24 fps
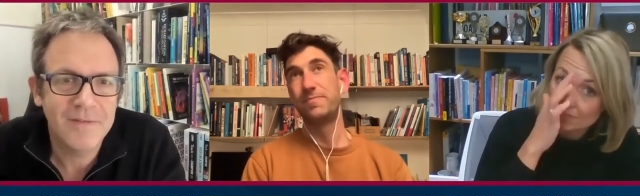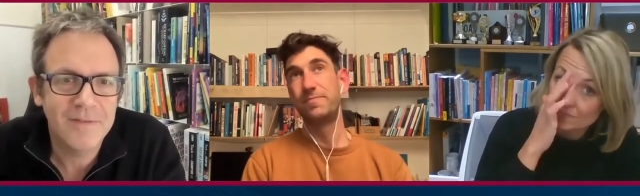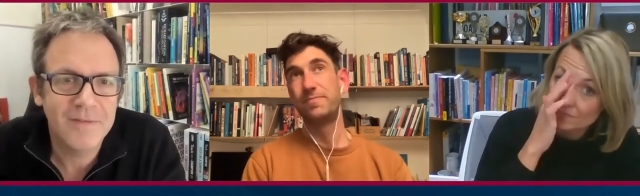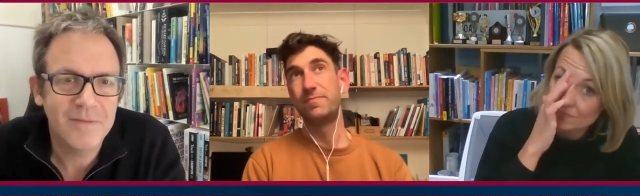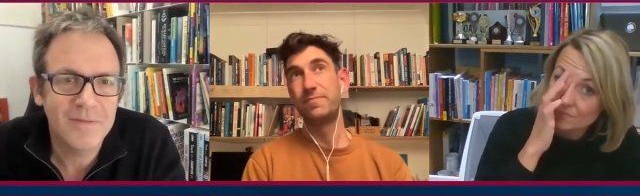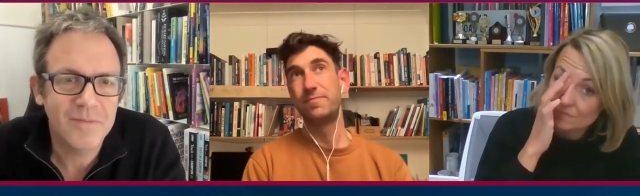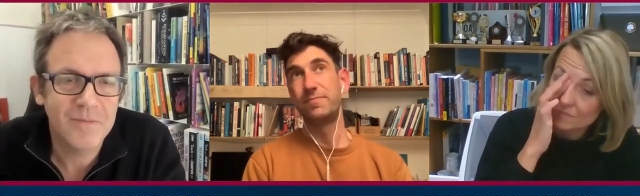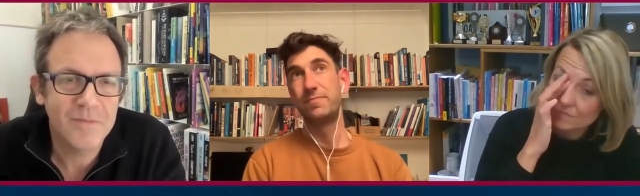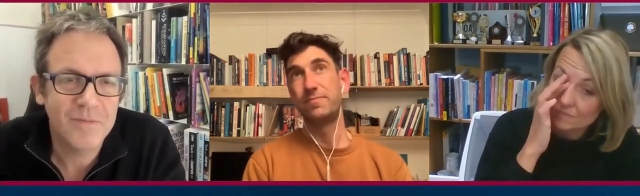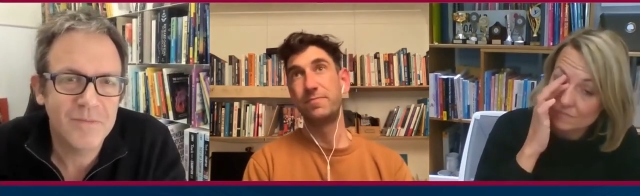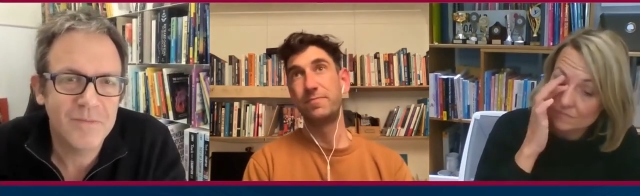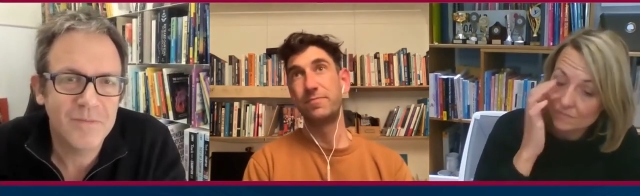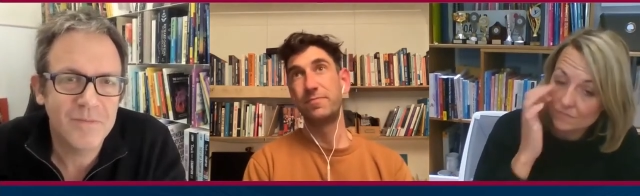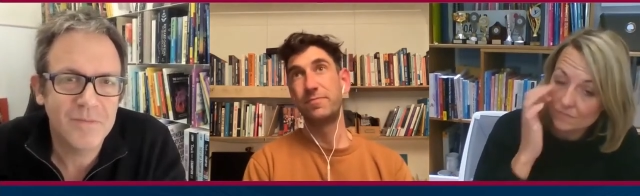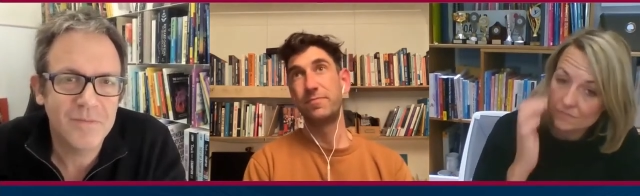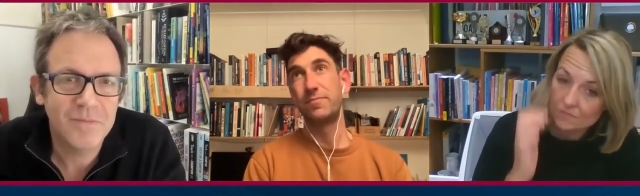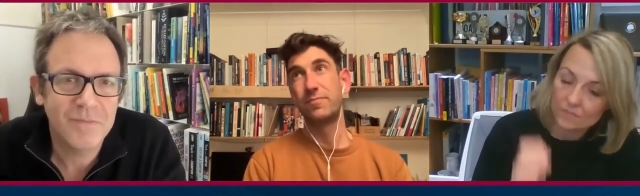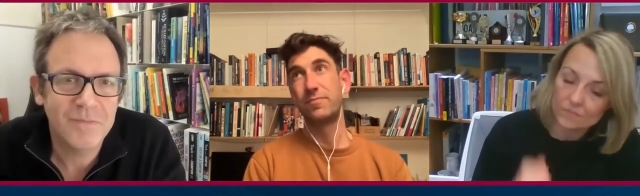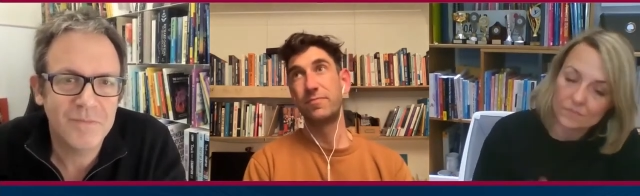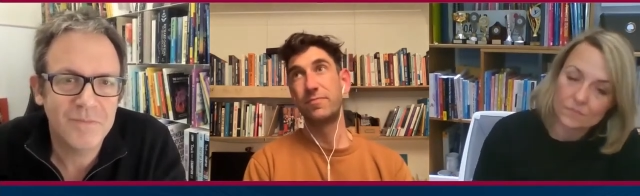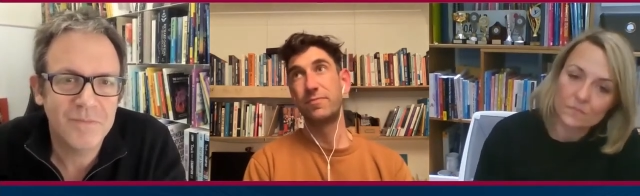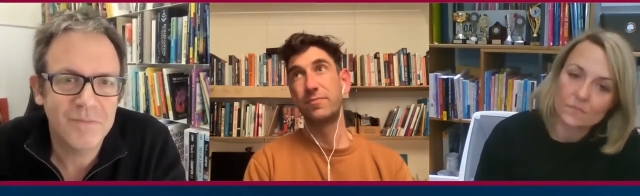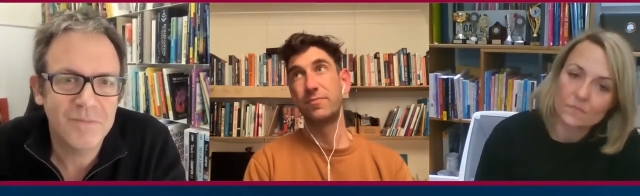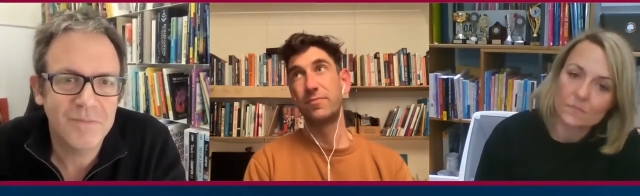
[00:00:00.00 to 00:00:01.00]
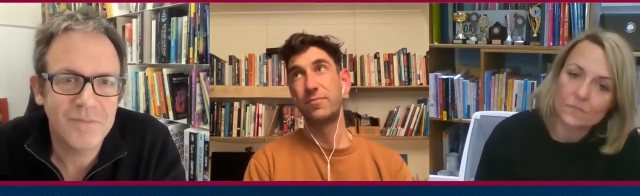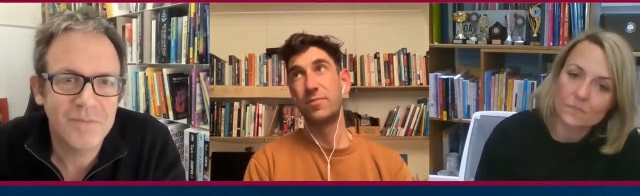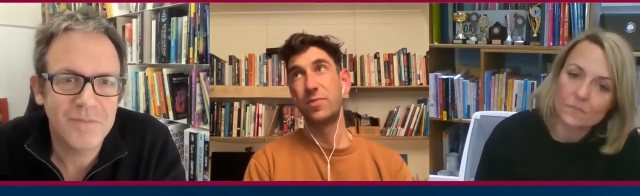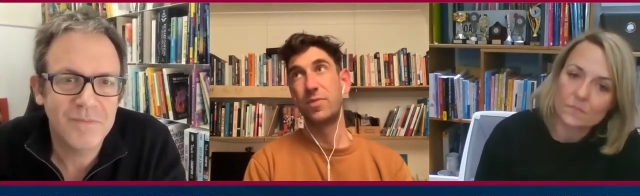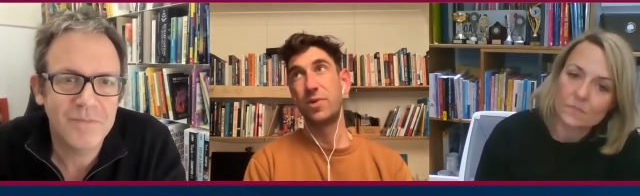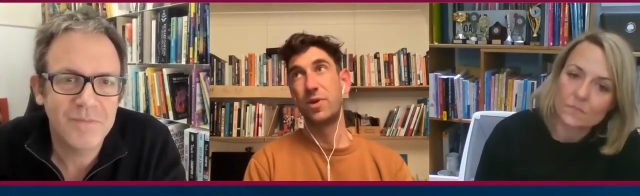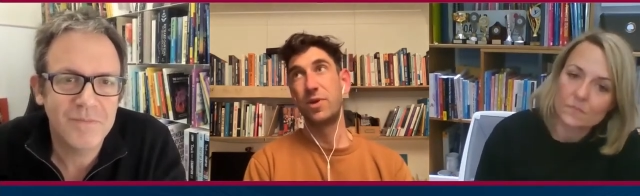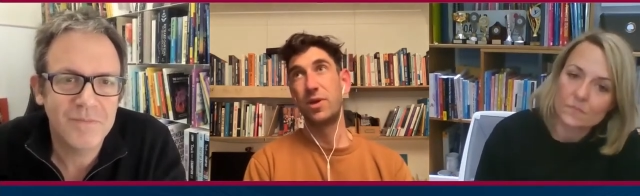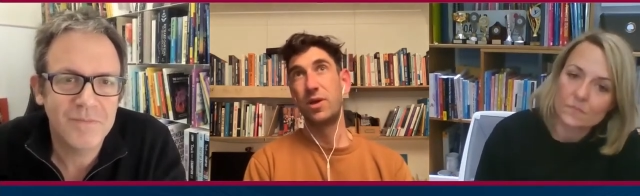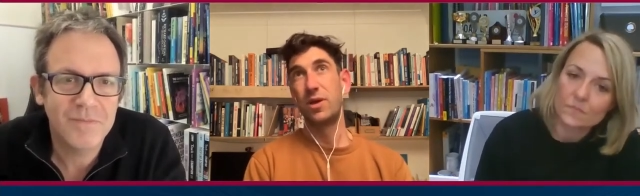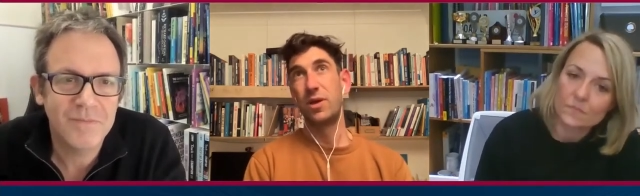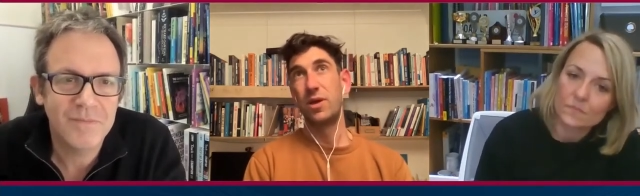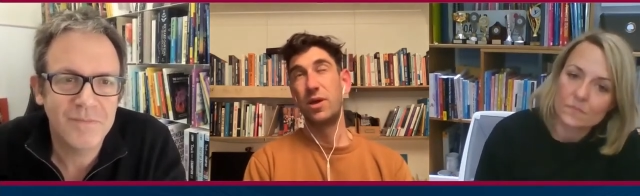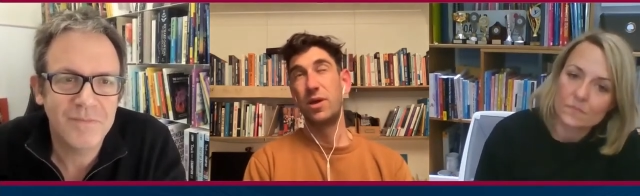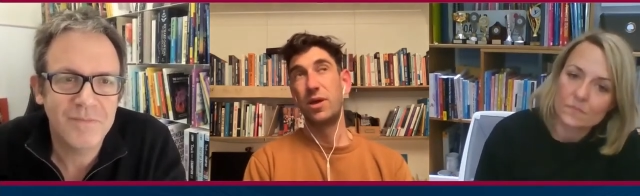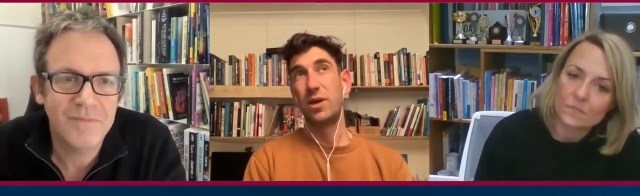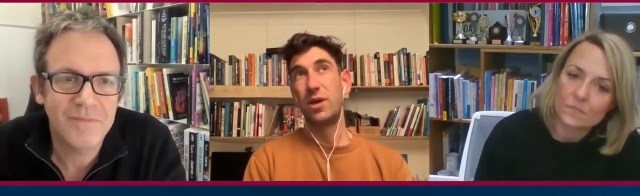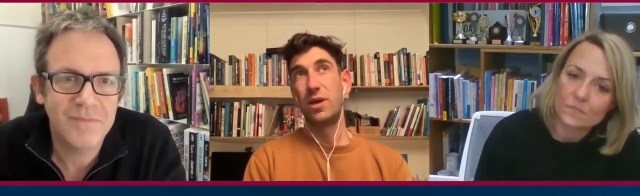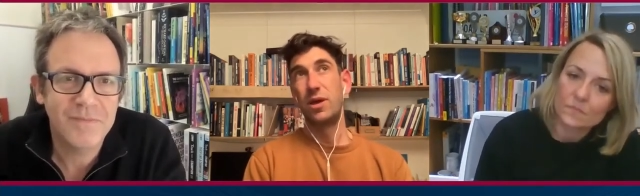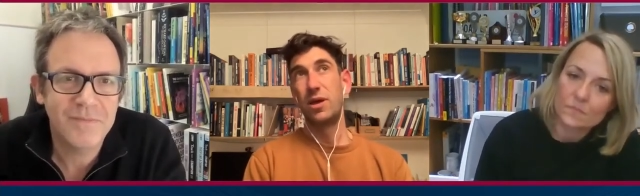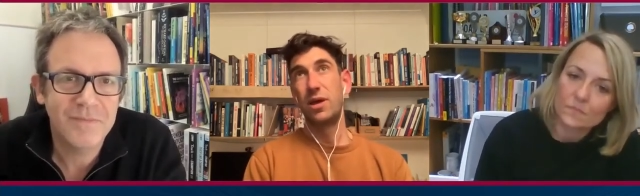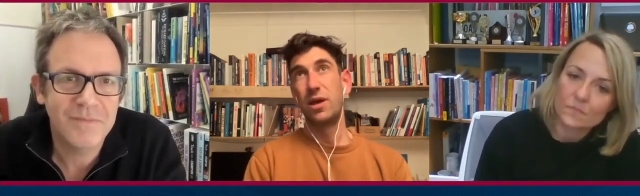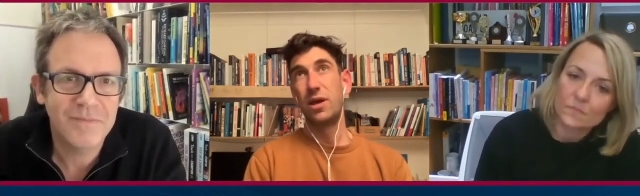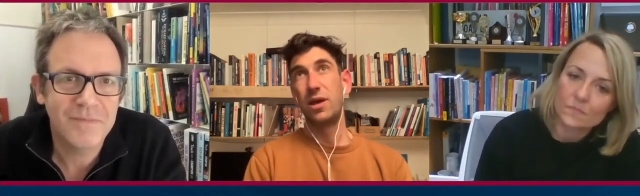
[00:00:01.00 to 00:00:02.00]

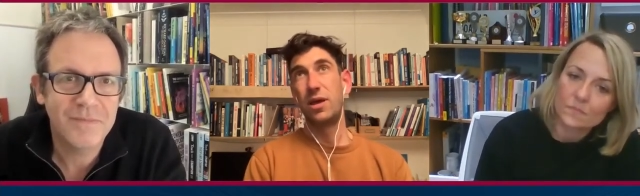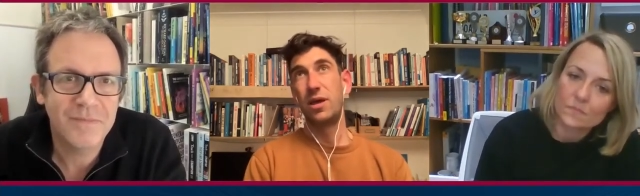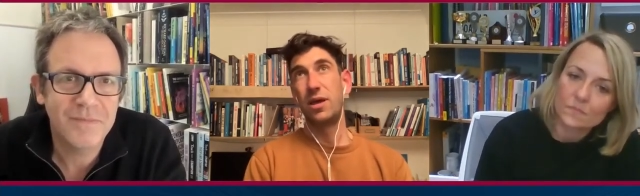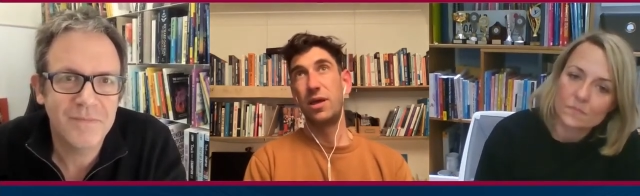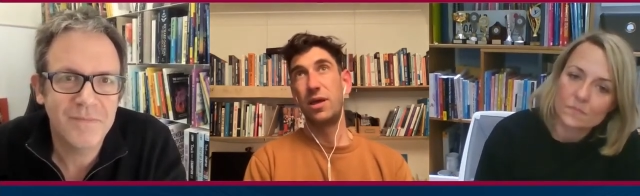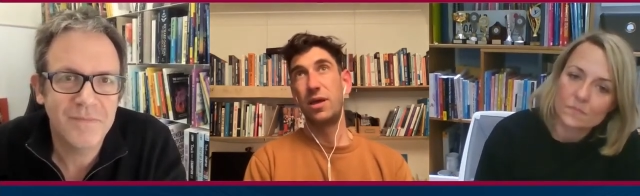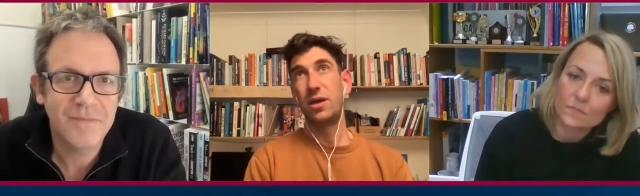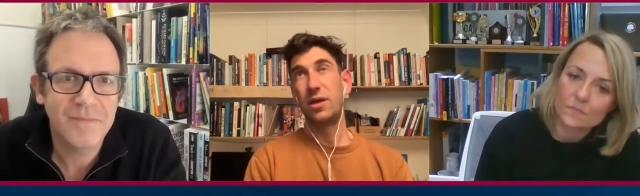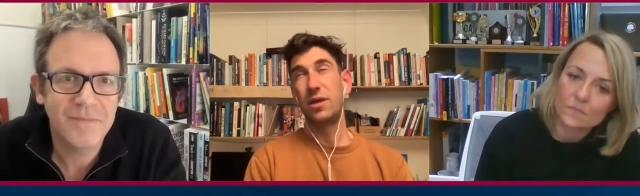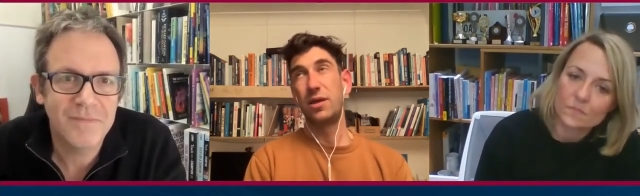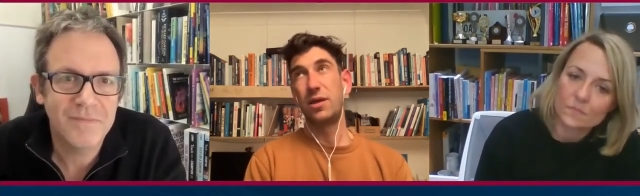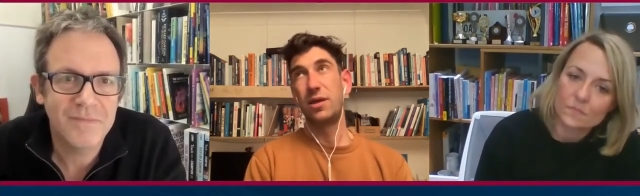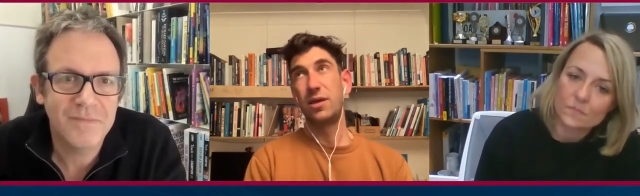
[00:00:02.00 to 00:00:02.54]
(no one is talking)